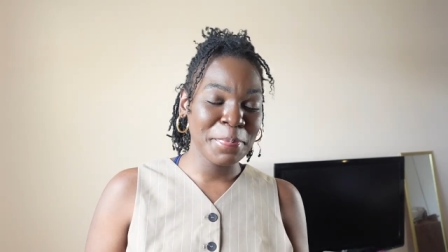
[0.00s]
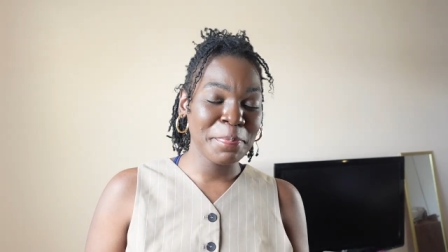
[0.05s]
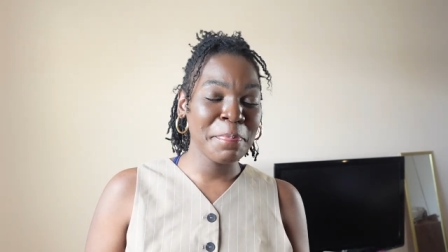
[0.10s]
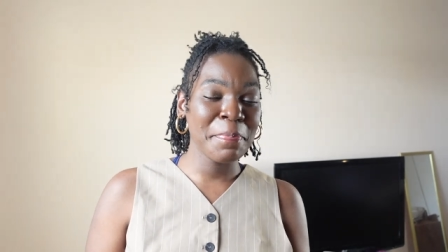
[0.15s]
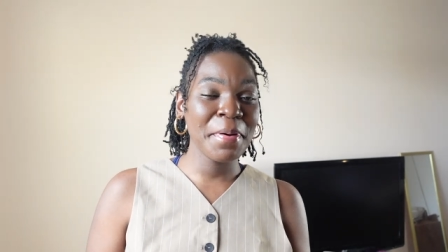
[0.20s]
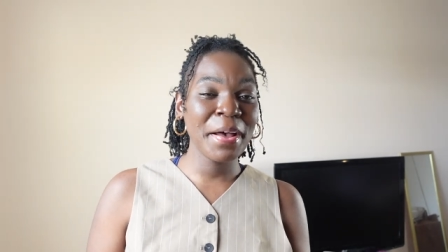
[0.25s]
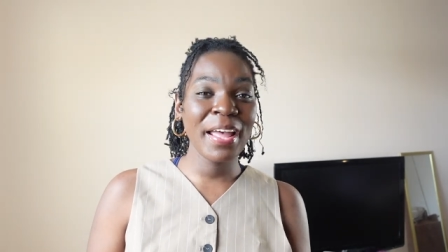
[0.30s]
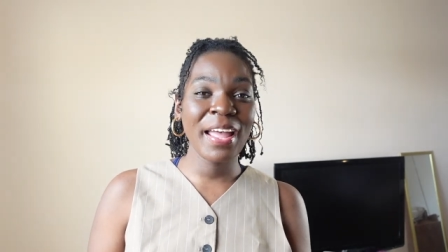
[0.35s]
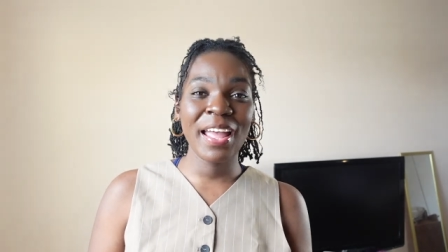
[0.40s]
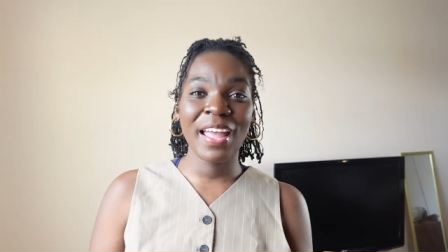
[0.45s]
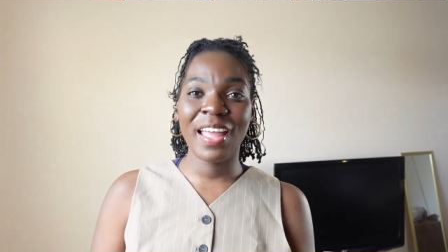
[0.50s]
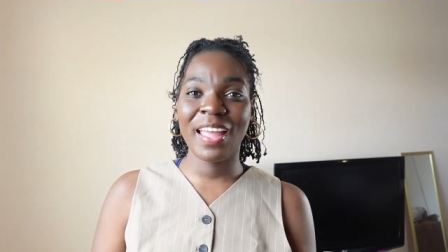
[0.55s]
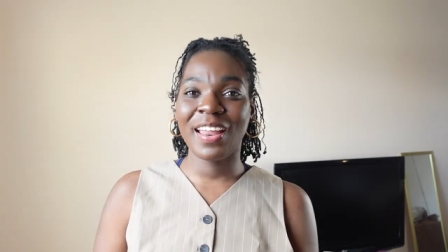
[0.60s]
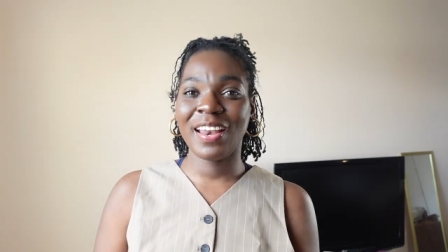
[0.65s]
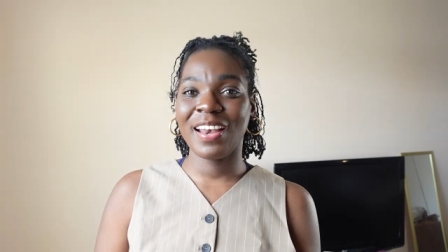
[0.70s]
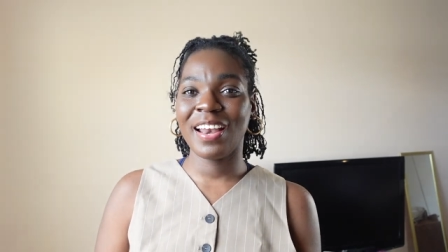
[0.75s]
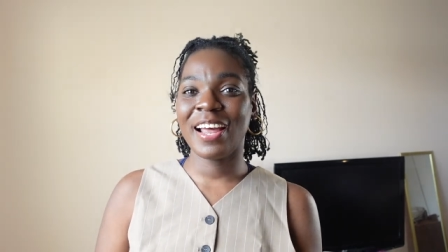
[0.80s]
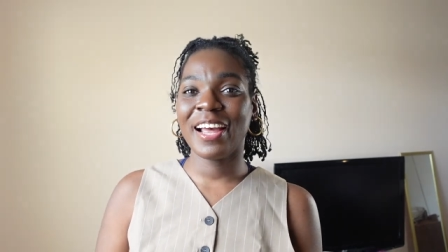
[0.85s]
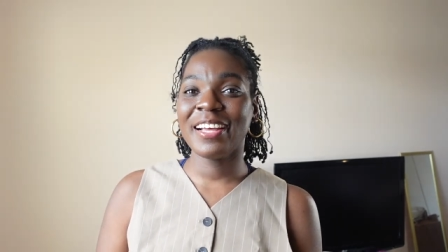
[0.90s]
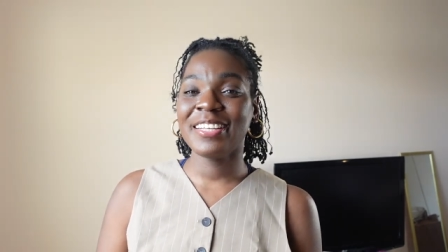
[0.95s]

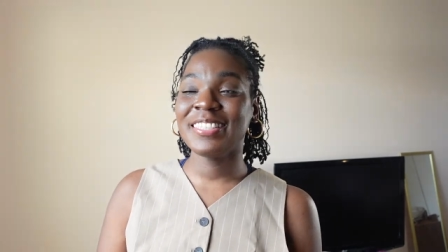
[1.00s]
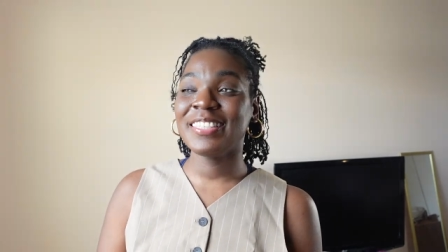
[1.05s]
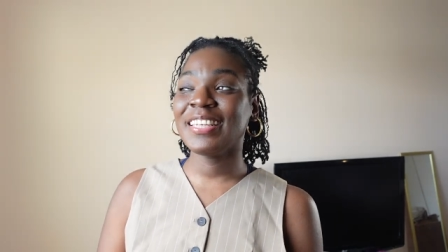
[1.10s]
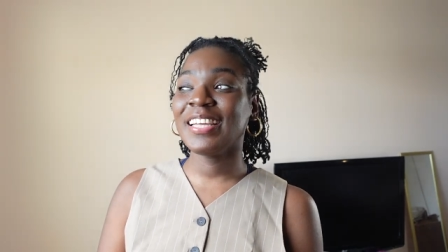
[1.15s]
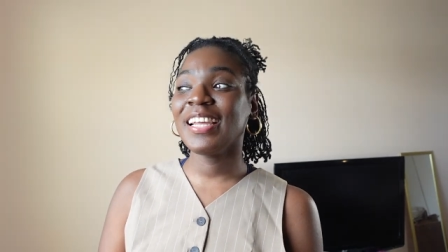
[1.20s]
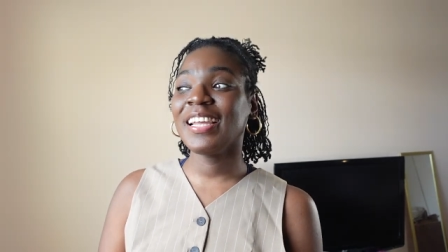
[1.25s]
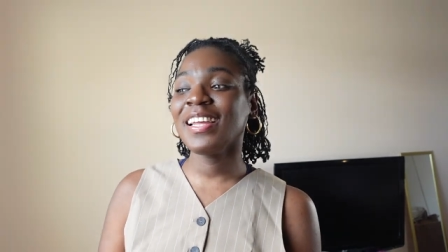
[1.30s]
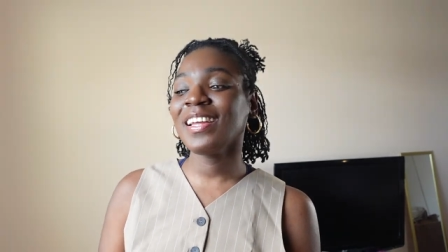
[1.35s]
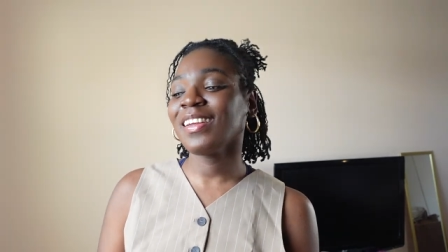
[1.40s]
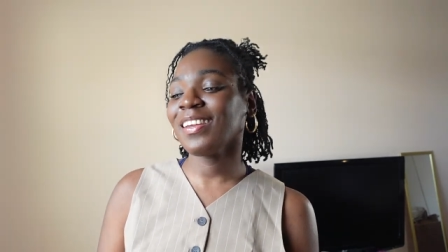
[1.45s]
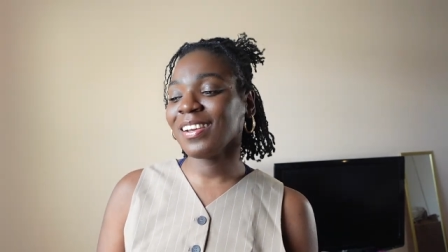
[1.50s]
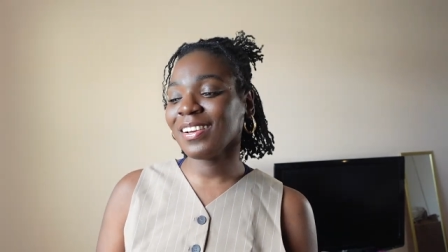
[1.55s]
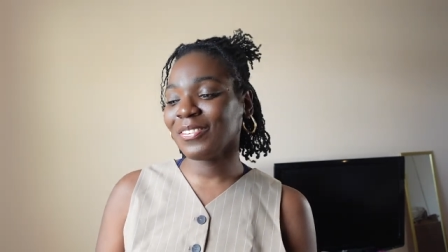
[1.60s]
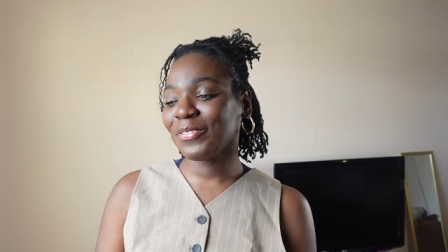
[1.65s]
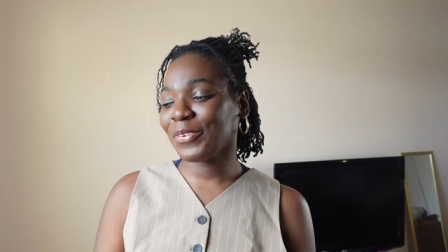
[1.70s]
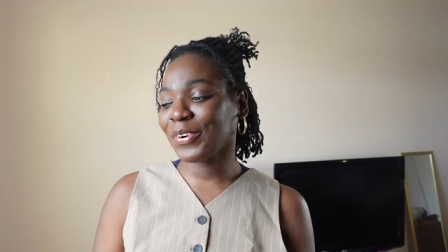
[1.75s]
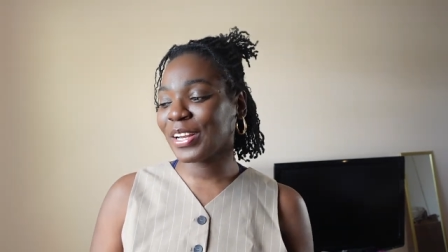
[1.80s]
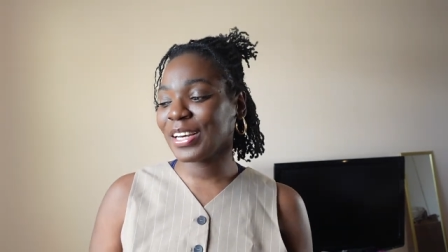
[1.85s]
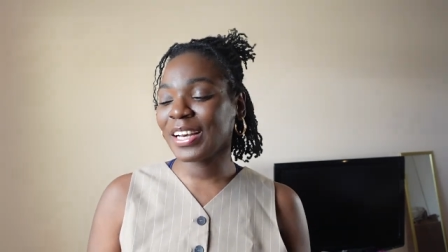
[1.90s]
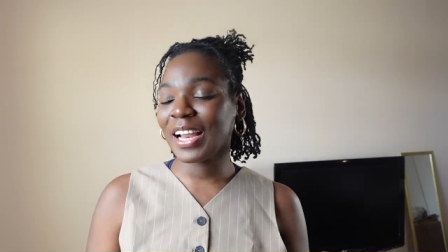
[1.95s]
but I seen
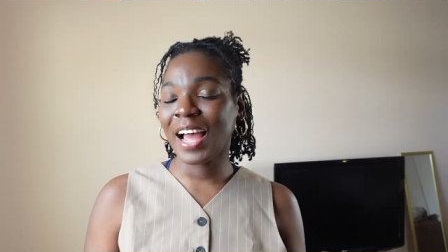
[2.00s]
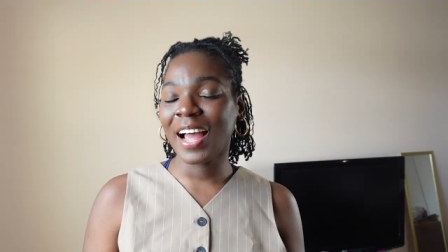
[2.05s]
one